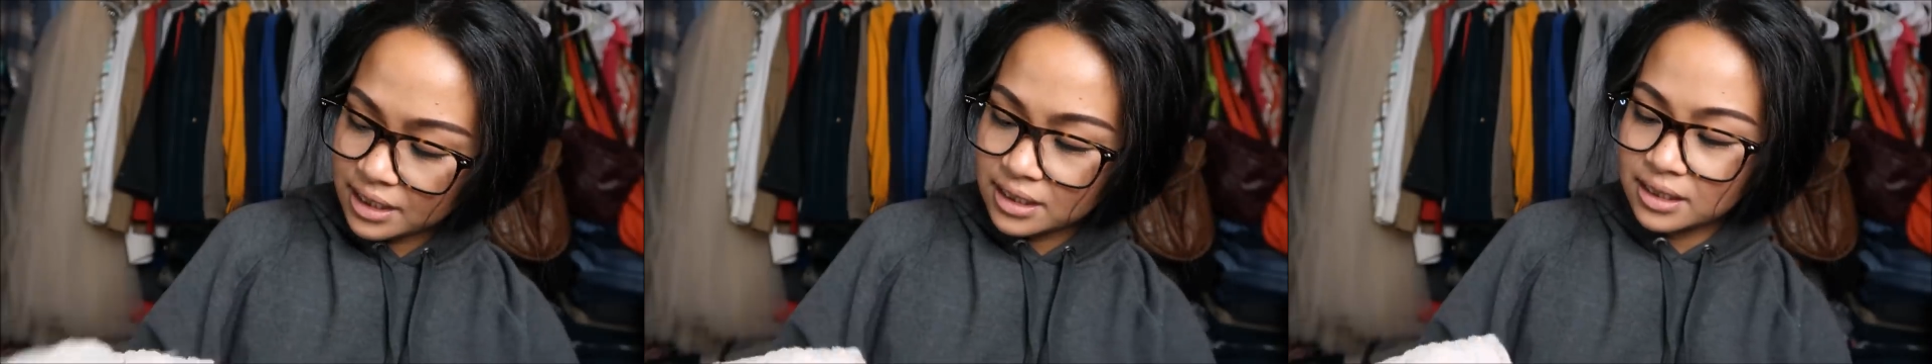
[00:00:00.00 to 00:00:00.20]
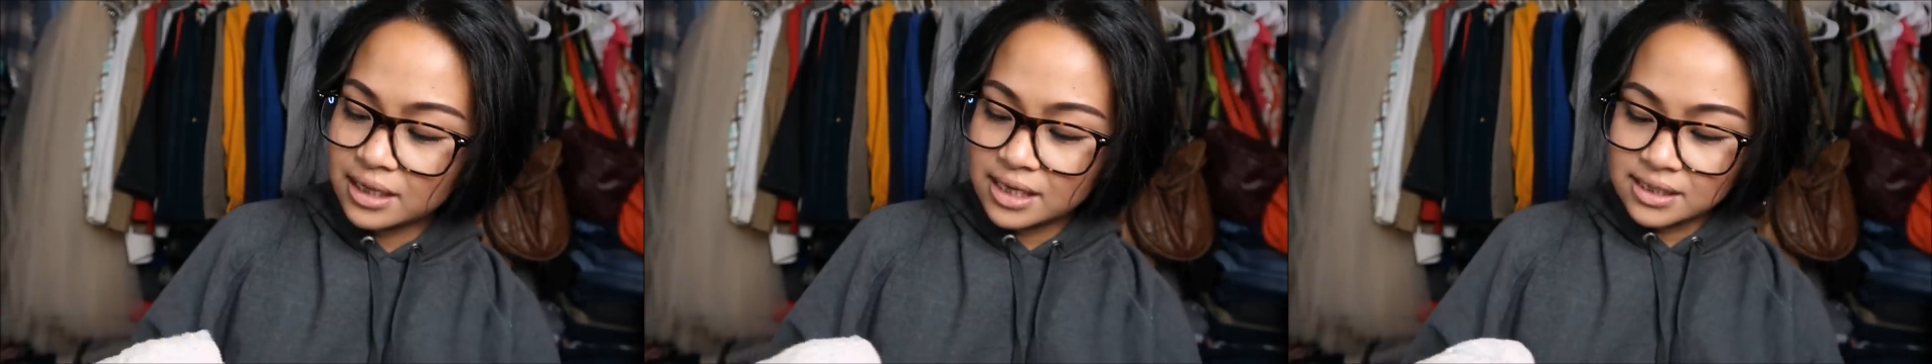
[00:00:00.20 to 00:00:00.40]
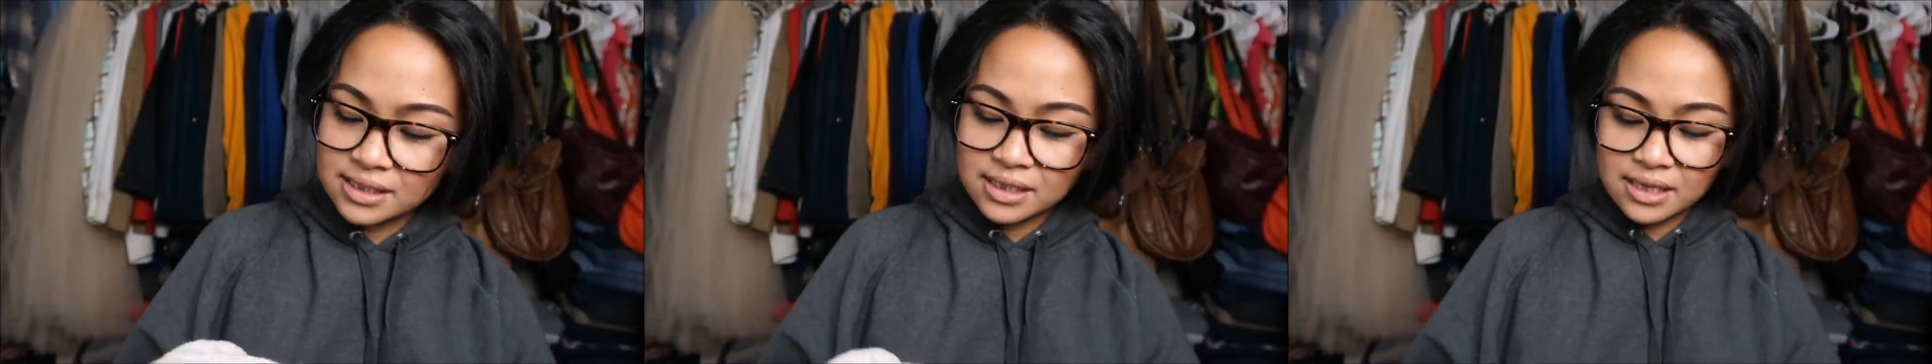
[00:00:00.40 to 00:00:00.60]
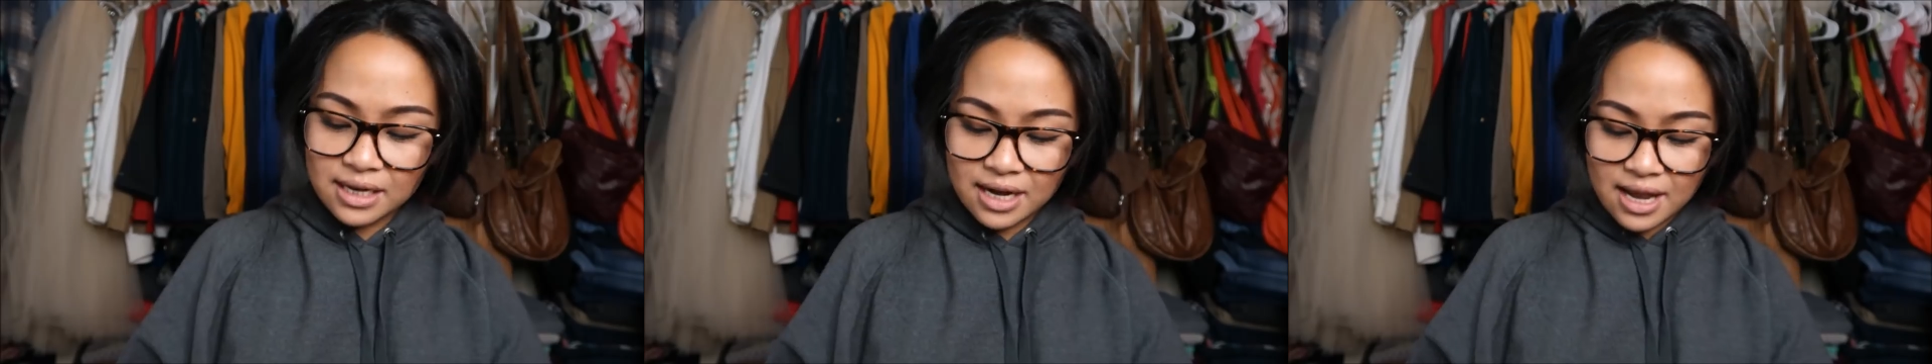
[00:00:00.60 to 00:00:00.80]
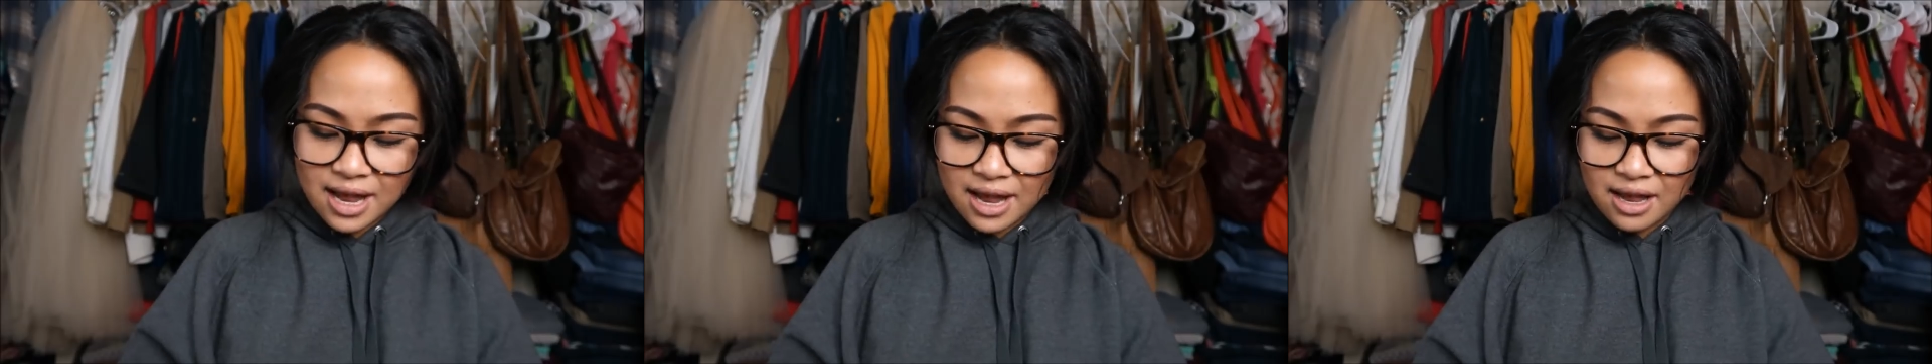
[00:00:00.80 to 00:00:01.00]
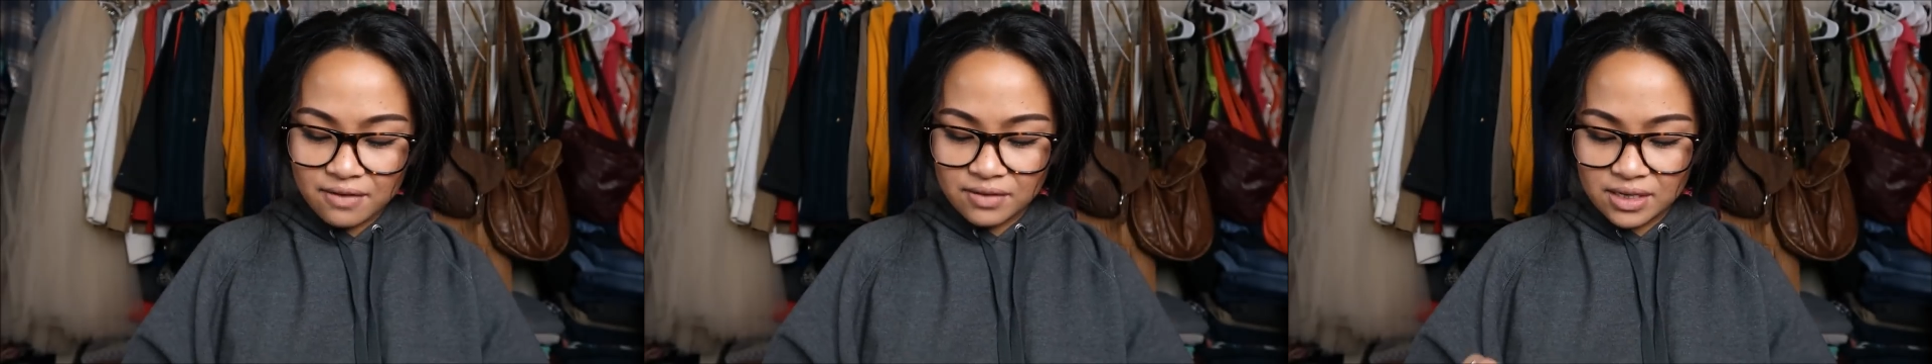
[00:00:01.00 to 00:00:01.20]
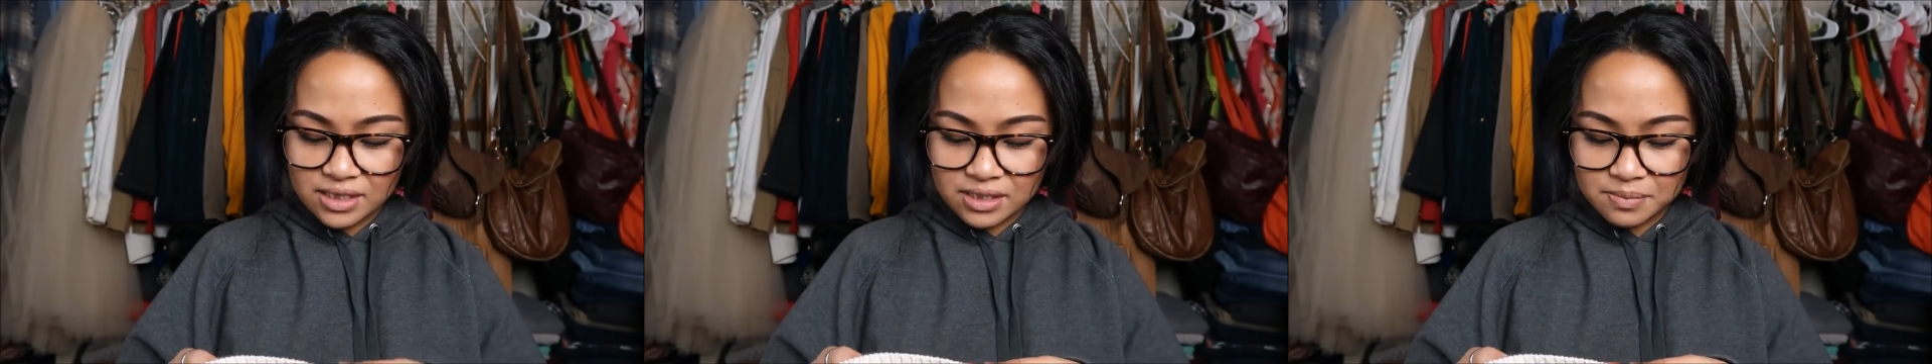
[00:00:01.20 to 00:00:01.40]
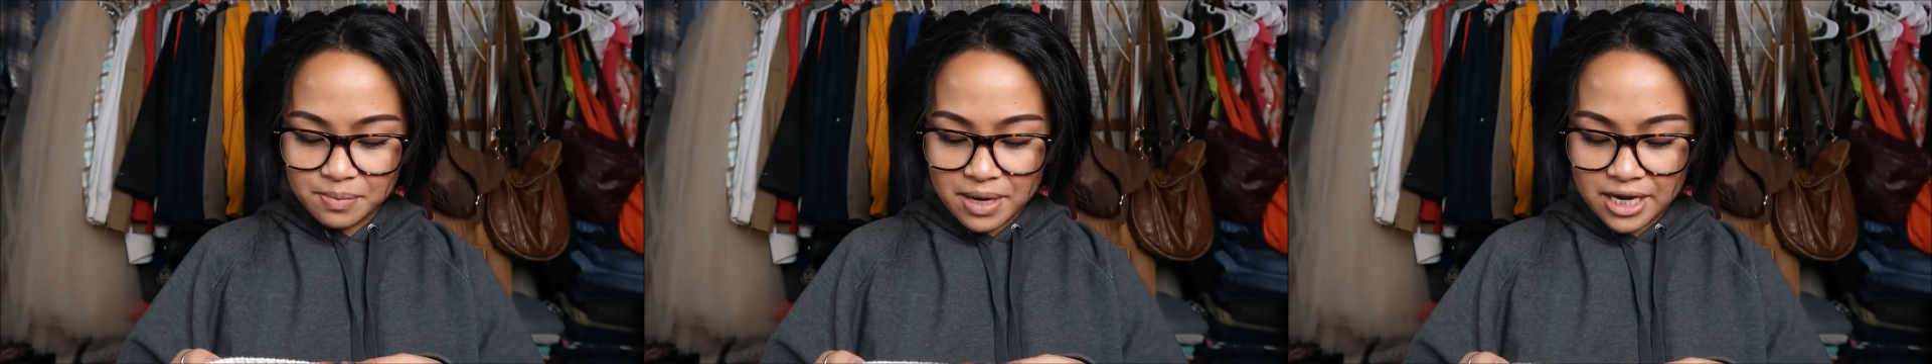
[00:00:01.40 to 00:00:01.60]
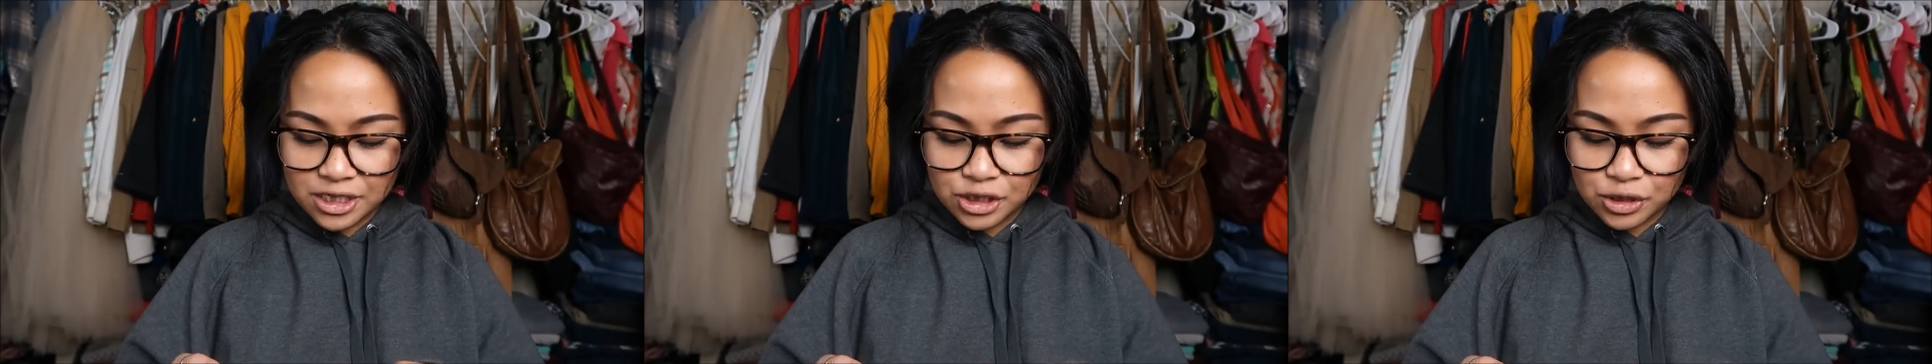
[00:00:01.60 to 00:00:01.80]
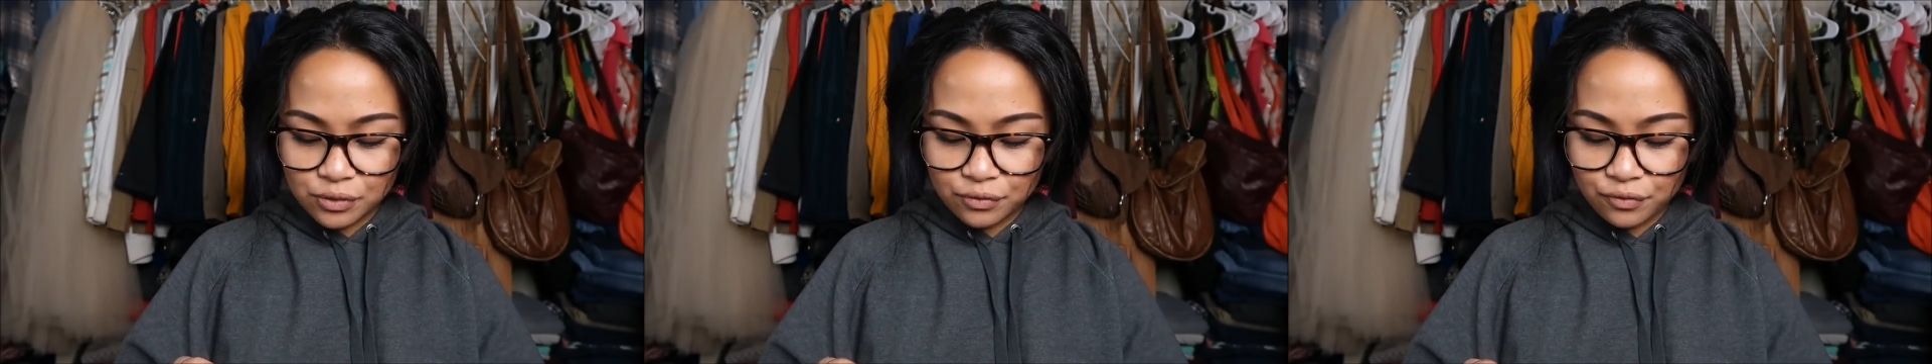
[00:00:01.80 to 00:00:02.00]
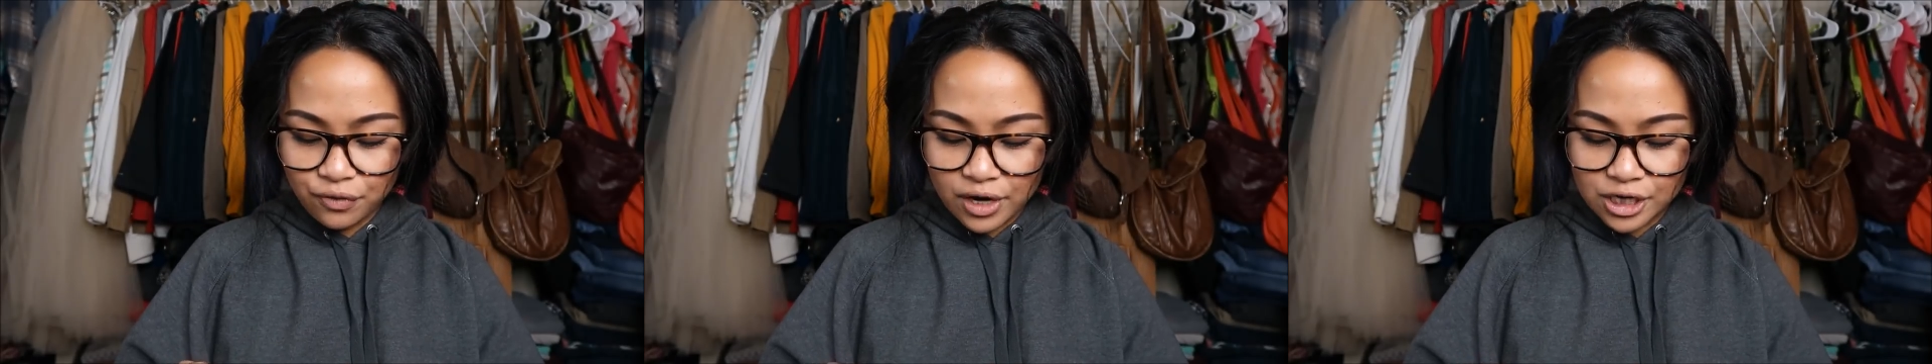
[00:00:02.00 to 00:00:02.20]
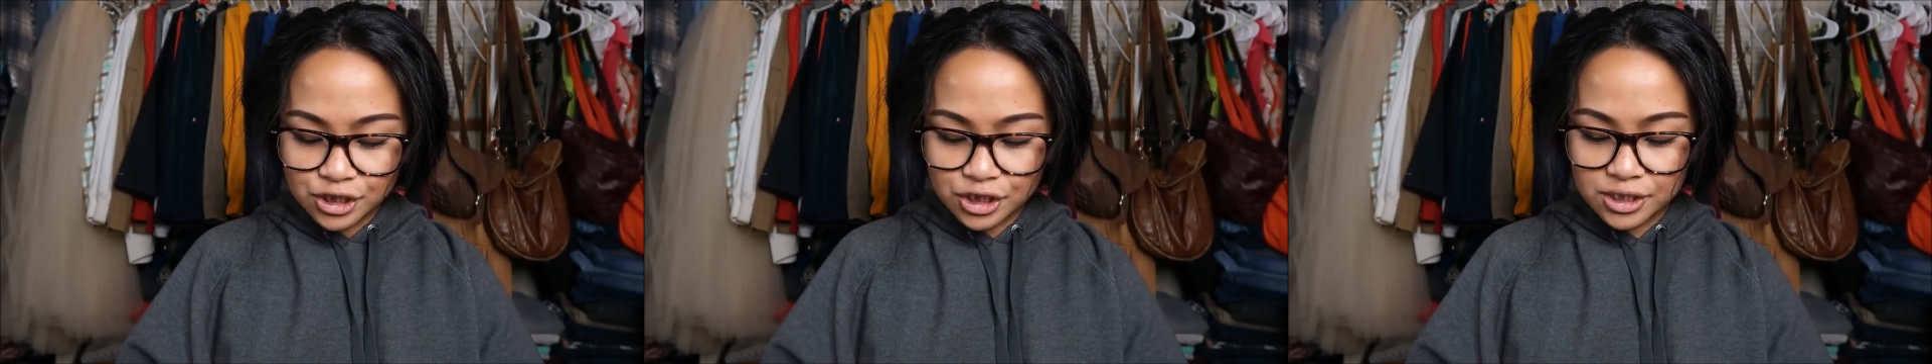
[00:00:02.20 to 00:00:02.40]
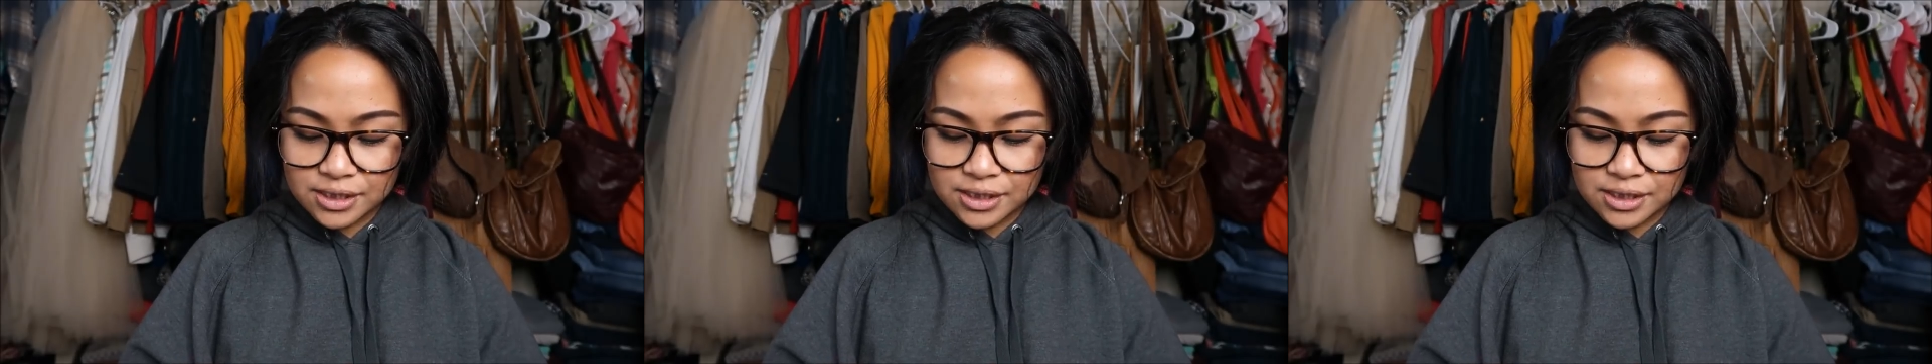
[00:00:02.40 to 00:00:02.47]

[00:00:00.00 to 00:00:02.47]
The next thing that I have is by Joe Fresh